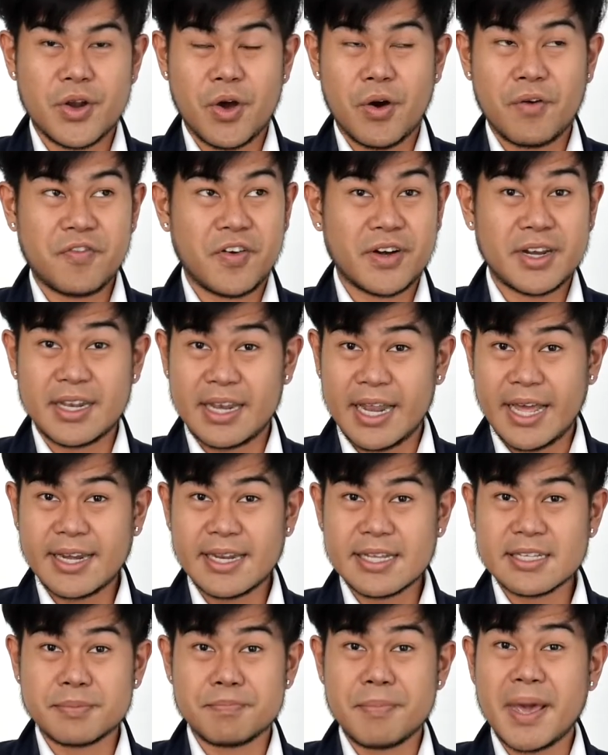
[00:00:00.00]
for the
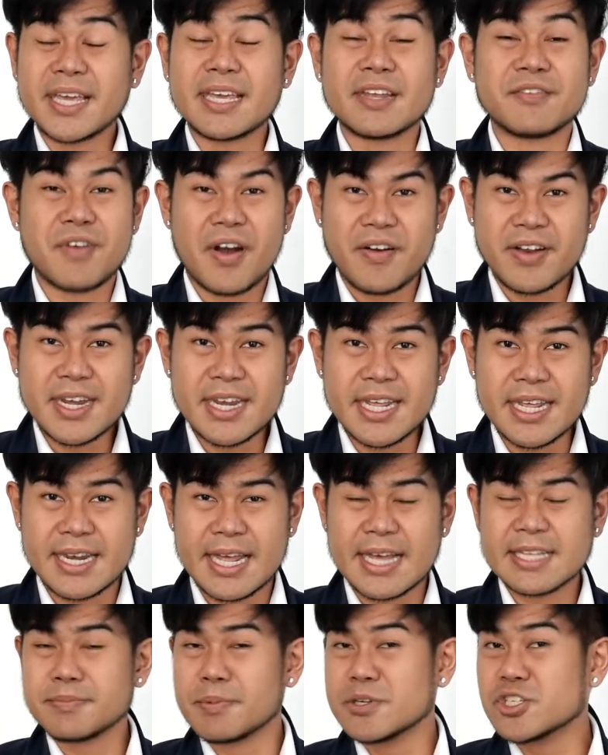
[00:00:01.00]
ladies, make it very neat,
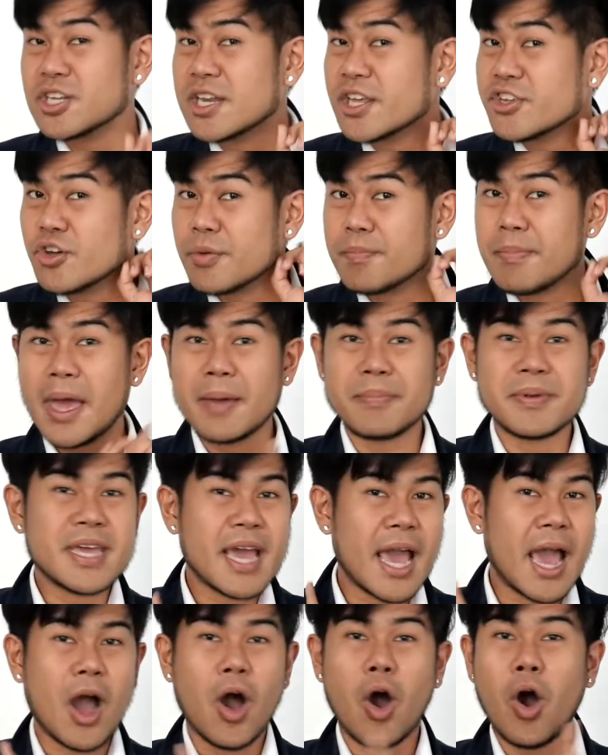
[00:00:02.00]
especially your baby
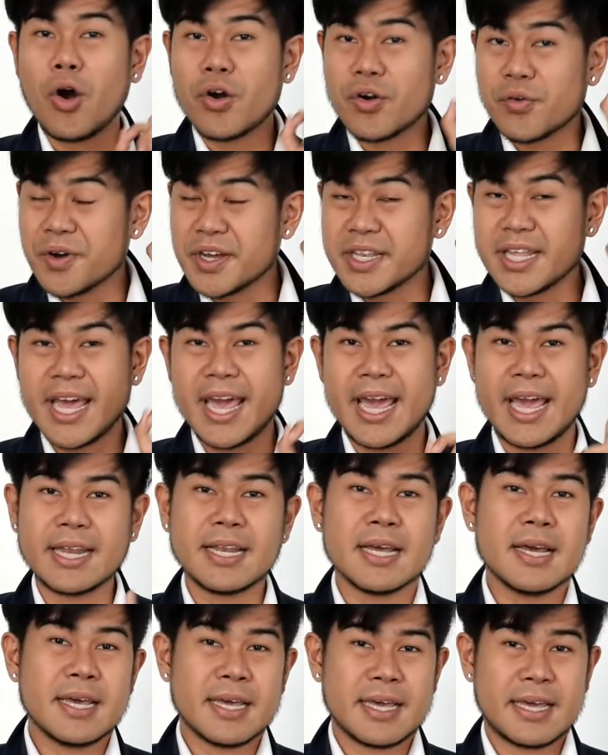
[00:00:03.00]
hair all over the
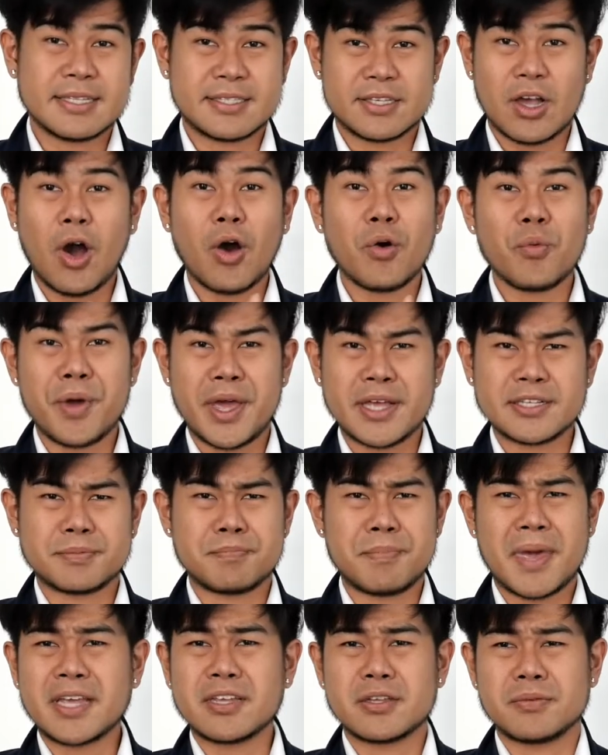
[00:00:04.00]
head. It's always
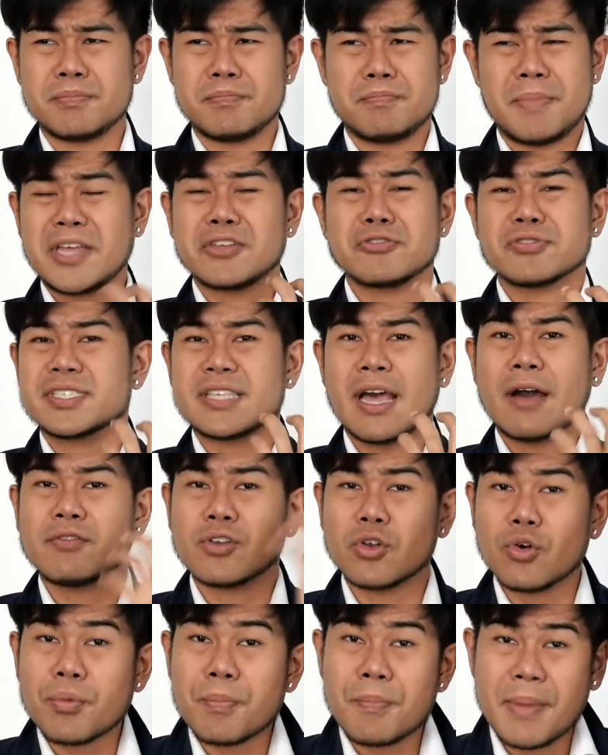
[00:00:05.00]
make yourself
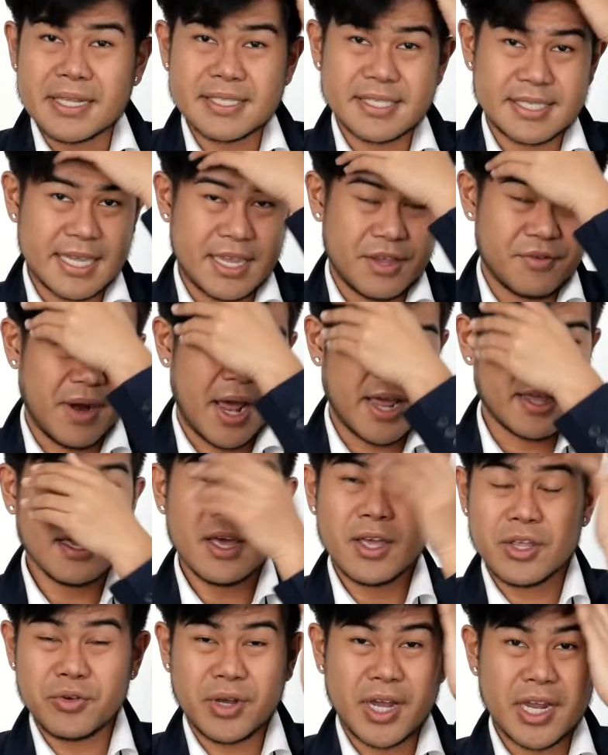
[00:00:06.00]
look messy, right?
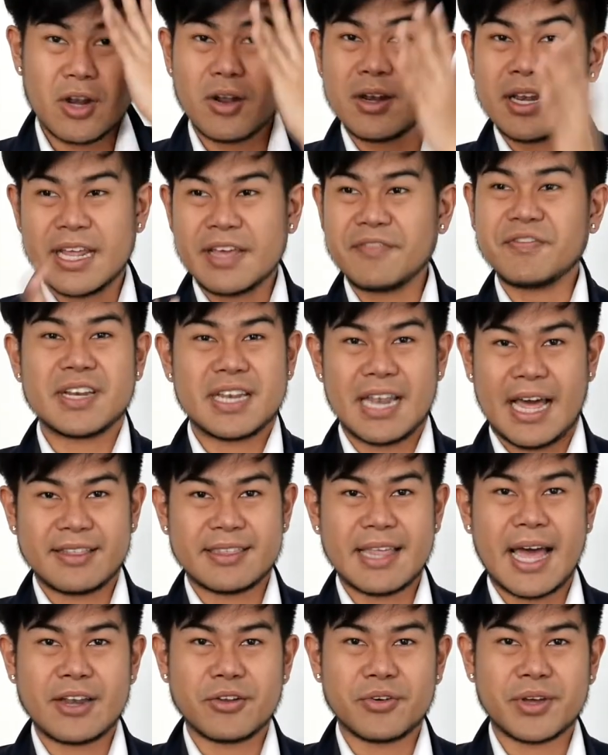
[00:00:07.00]
You cannot leave it like
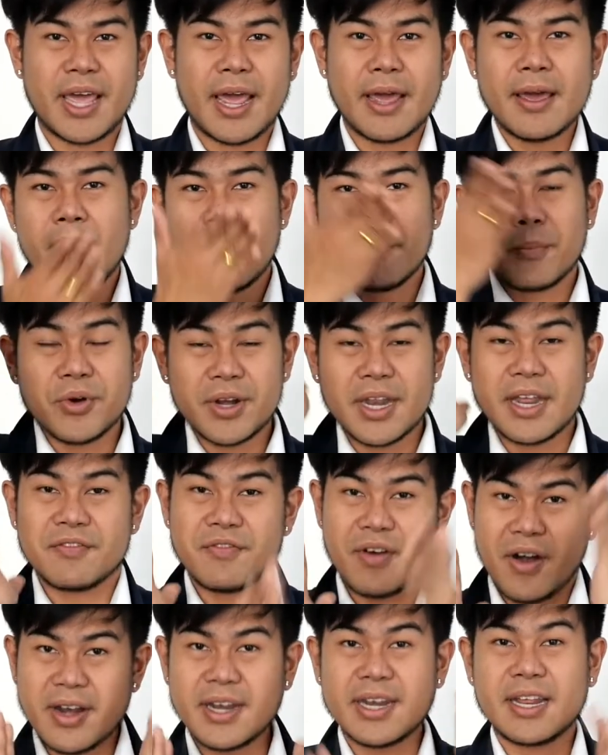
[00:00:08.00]
that, okay? Put it
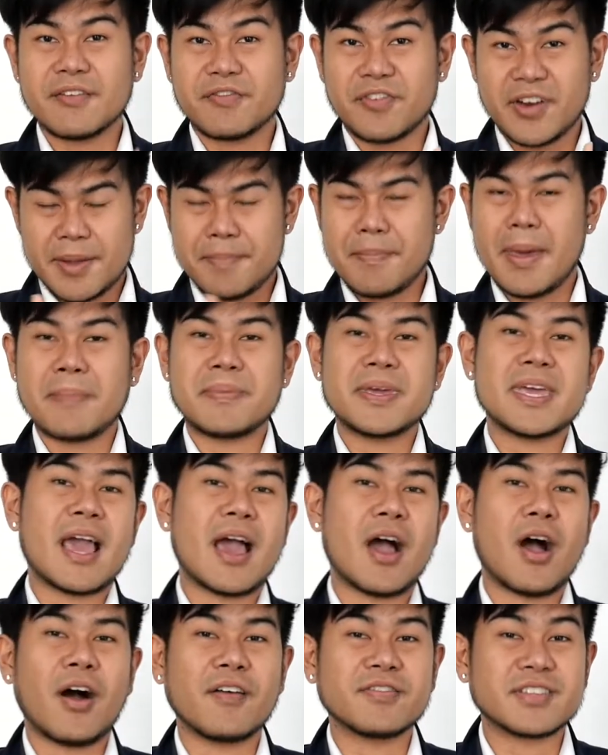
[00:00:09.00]
very neat for the baby
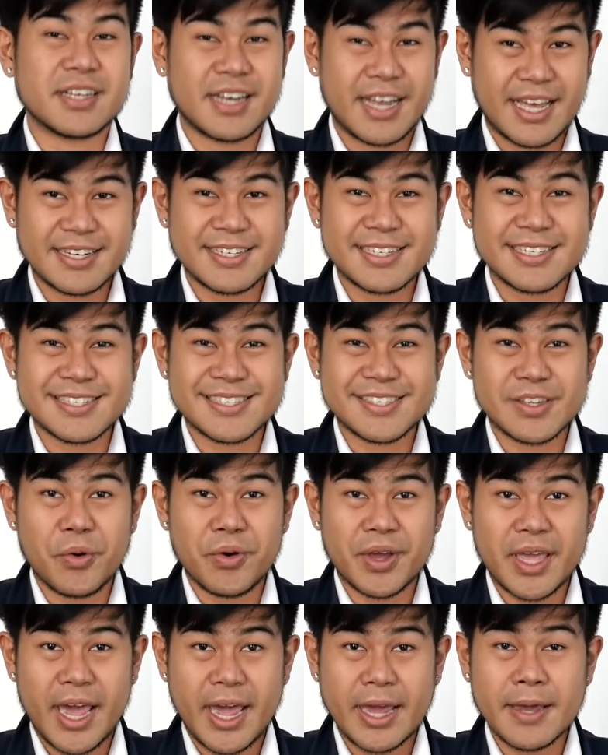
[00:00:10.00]
hair of the ladies,
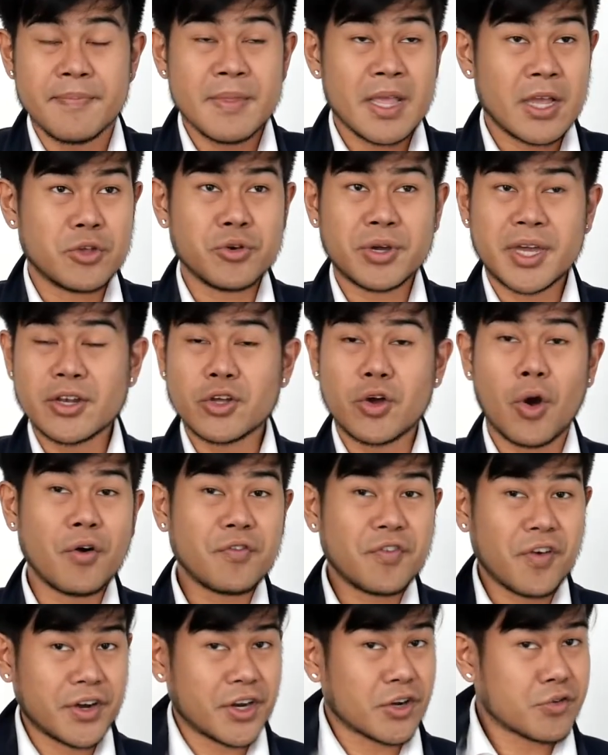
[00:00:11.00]
okay? You can go
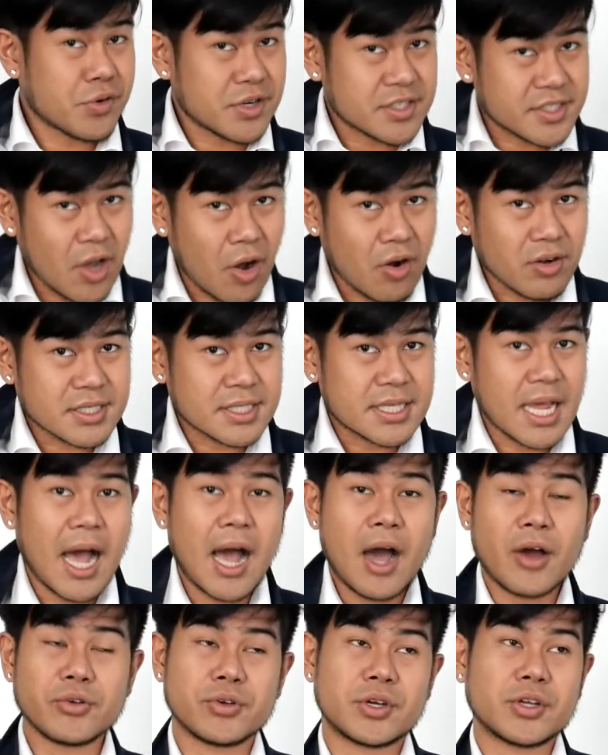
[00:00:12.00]
for the croissant
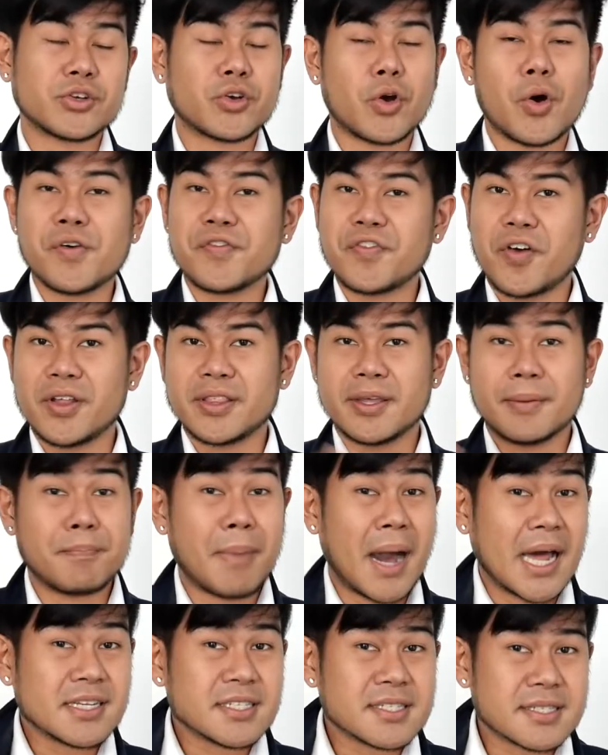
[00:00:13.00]
style, you can go for the
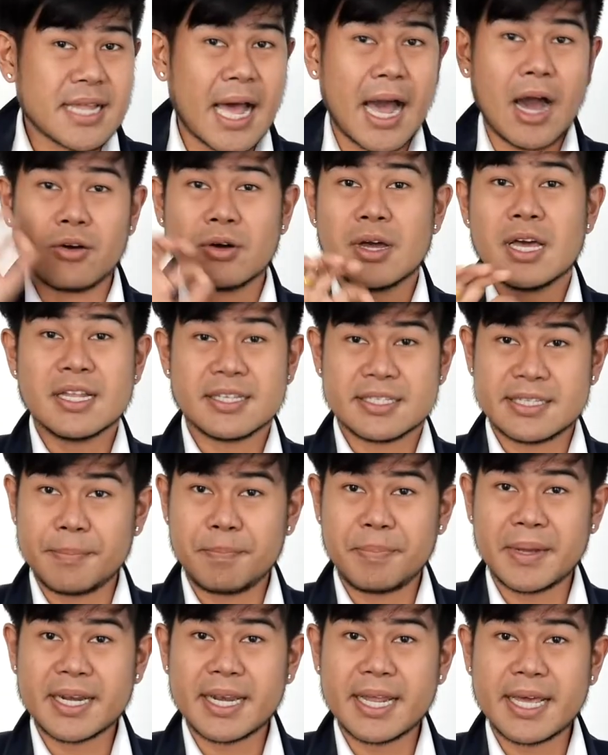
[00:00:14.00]
bun style.
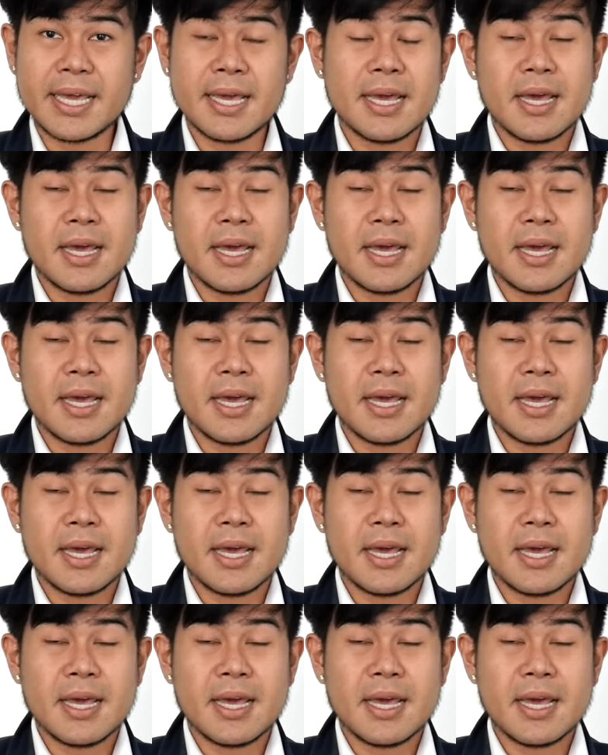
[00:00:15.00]
Typically,